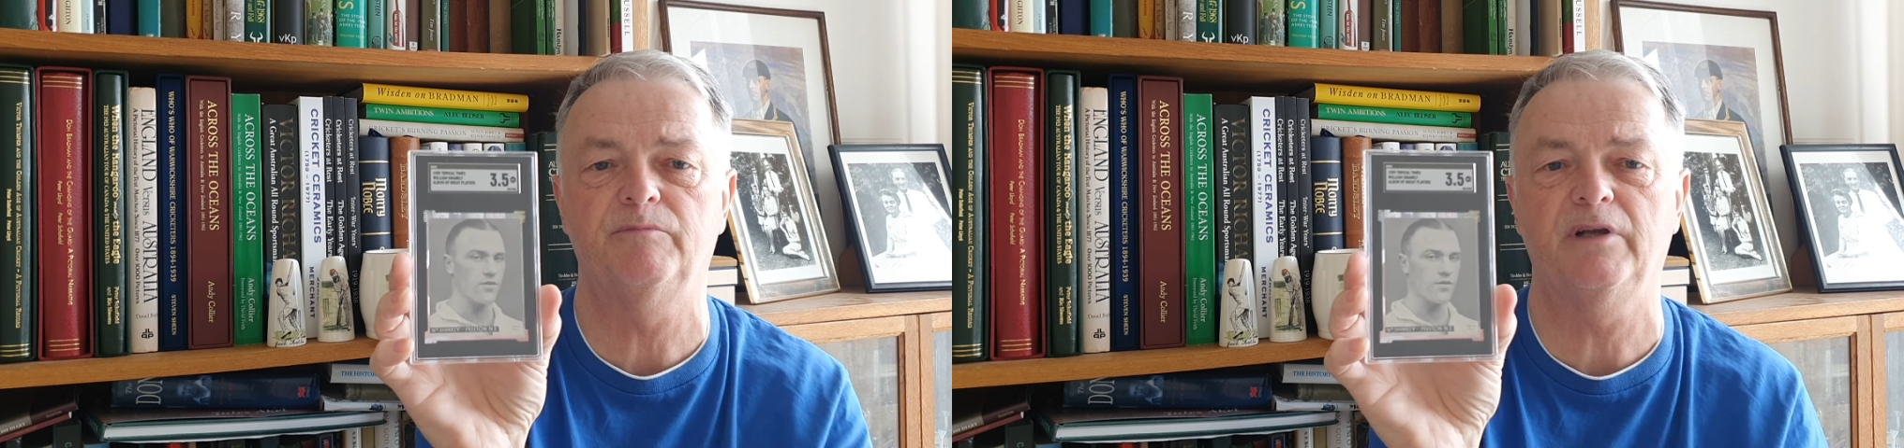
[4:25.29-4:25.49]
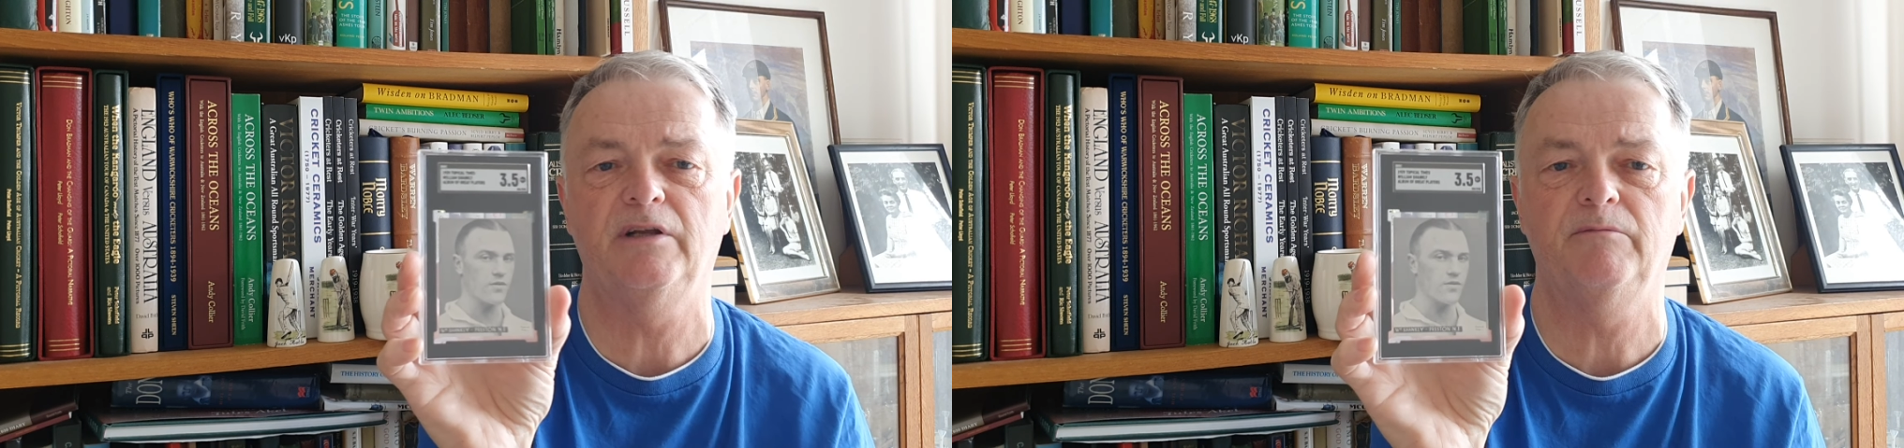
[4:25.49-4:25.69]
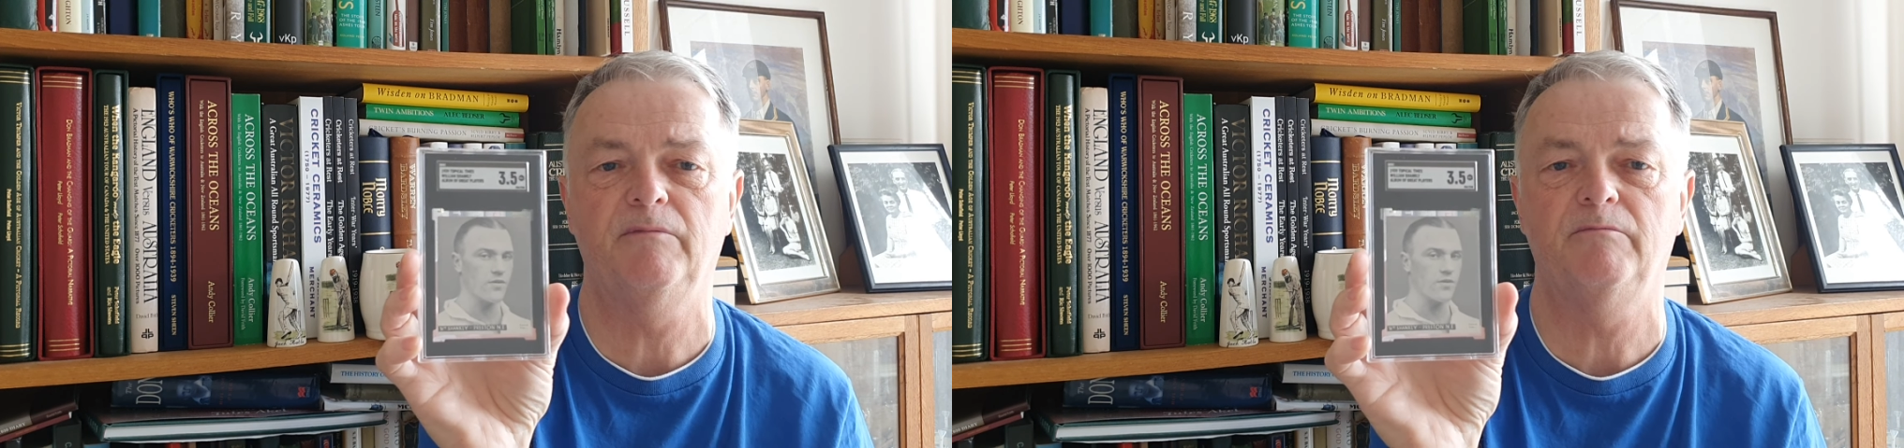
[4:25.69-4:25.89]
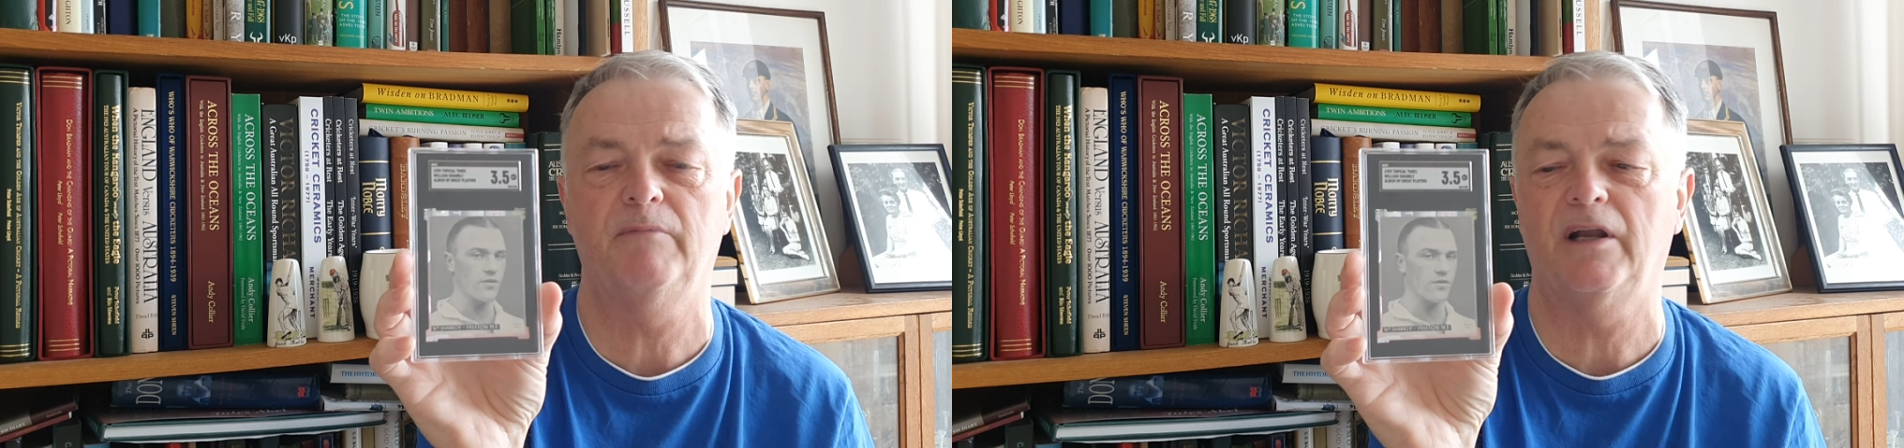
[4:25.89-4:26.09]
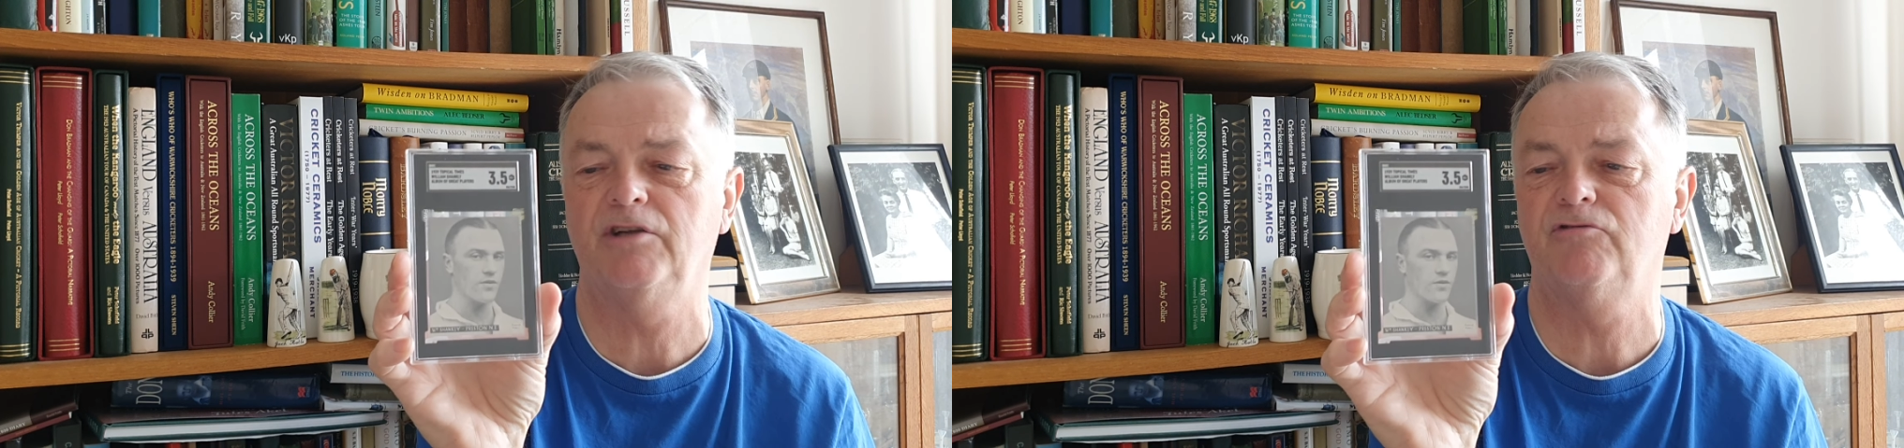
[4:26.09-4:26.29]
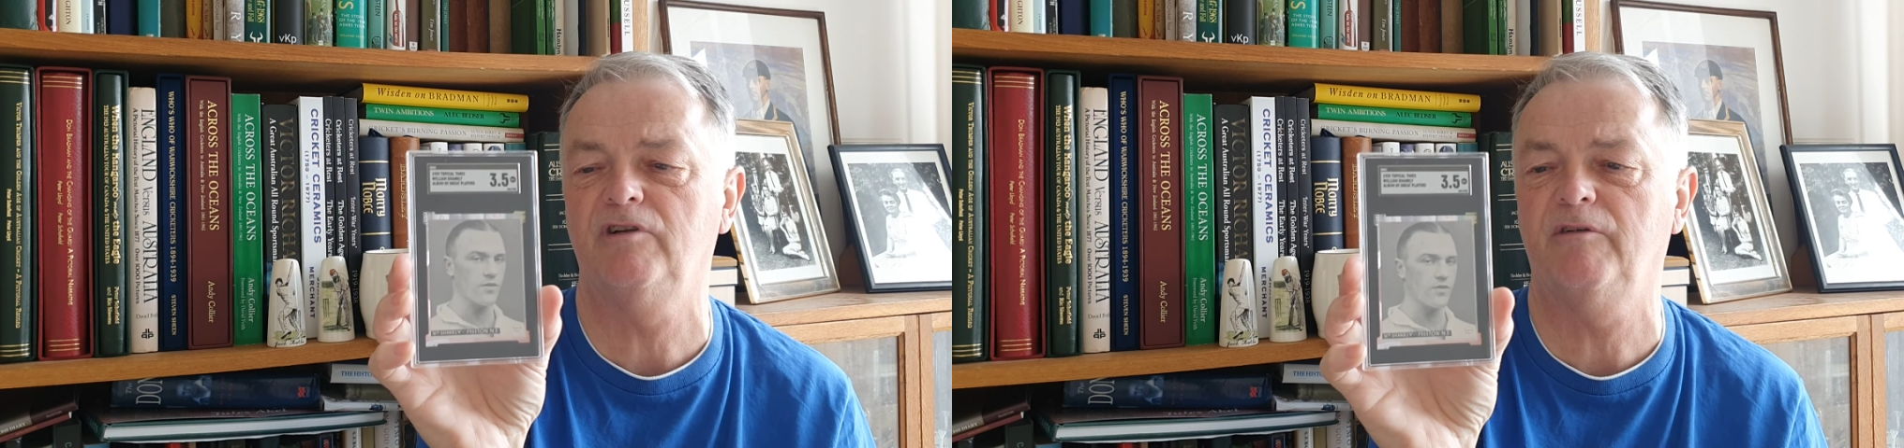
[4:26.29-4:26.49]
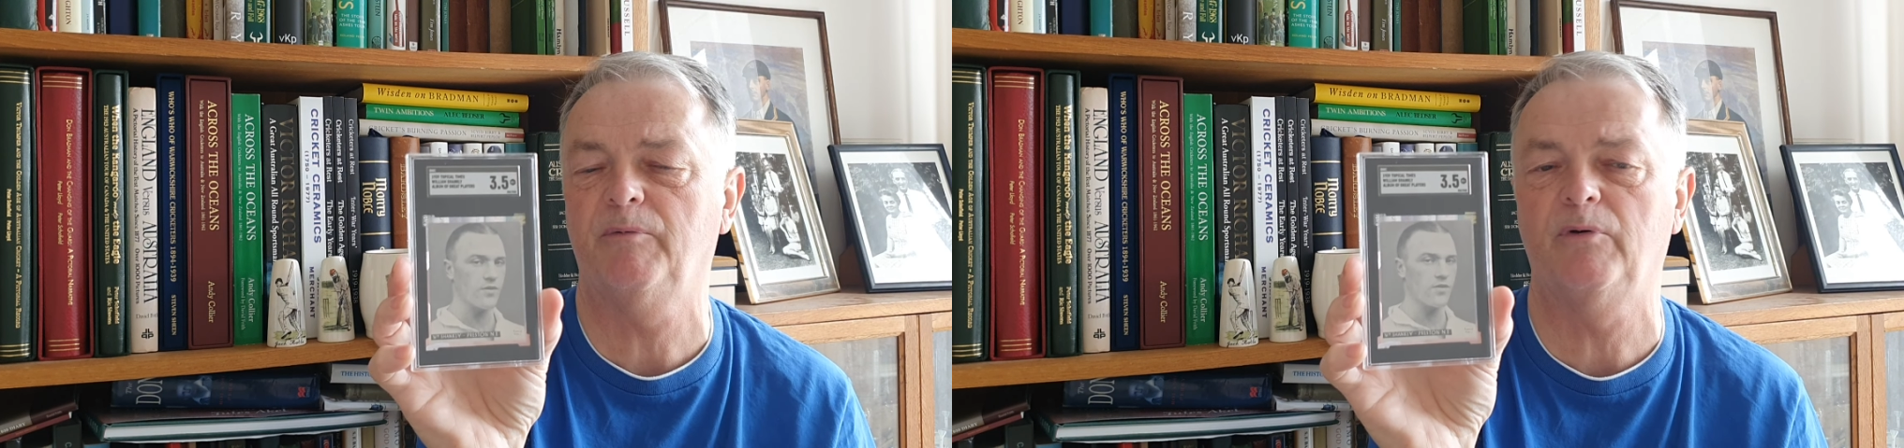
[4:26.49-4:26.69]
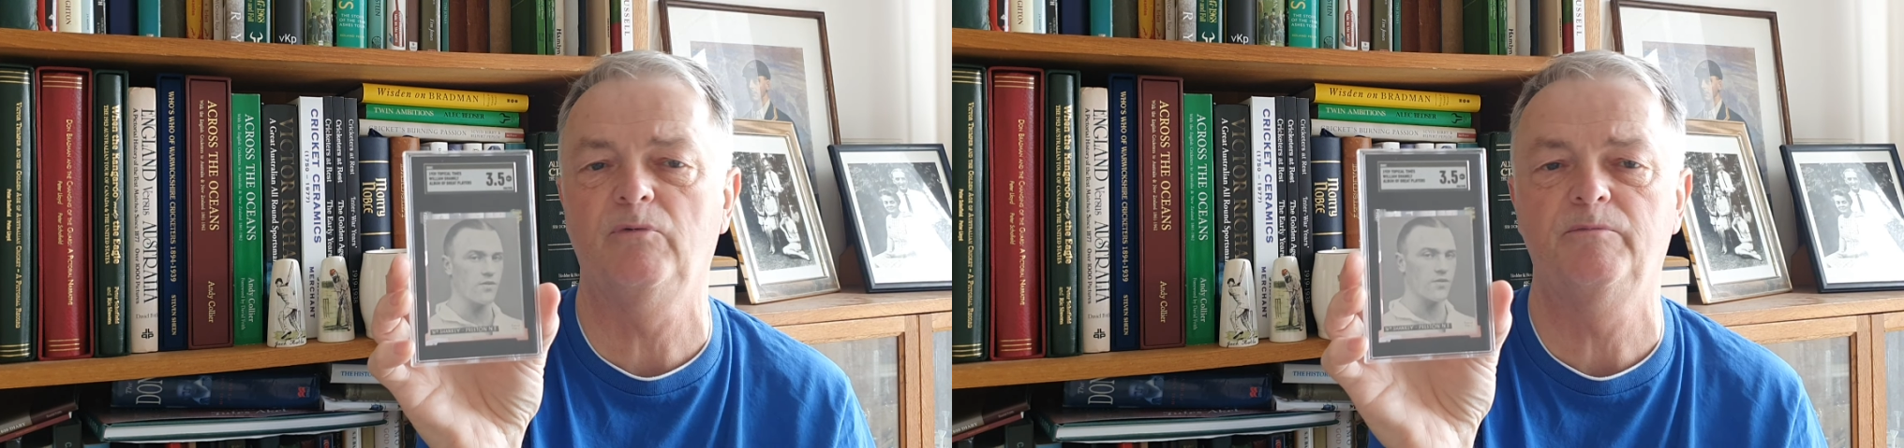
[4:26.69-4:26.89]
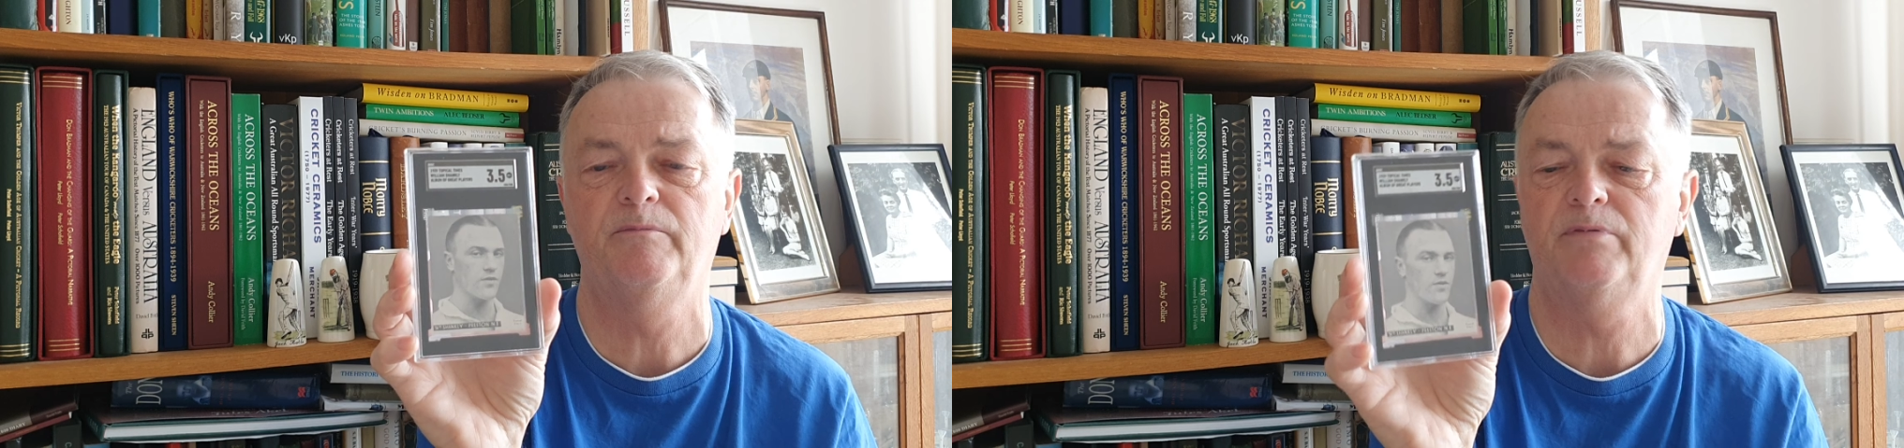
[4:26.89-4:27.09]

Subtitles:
being manager of Liverpool,